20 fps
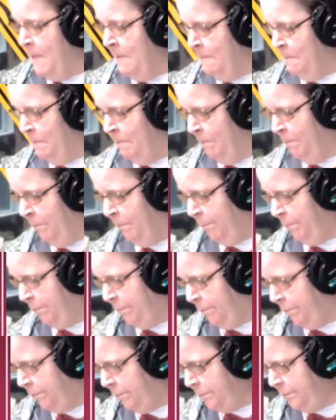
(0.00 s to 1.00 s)

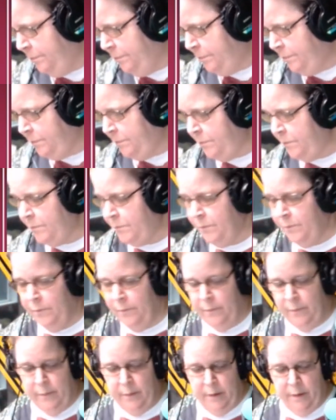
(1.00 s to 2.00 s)

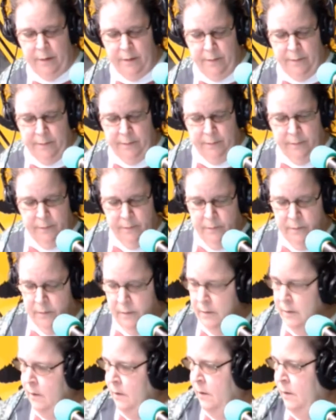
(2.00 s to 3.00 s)

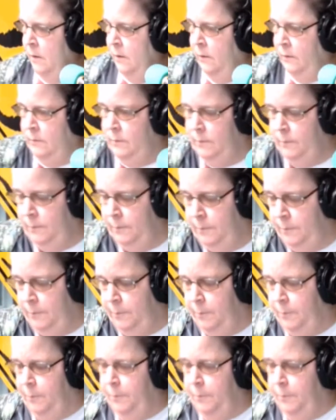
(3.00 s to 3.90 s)
[no speech]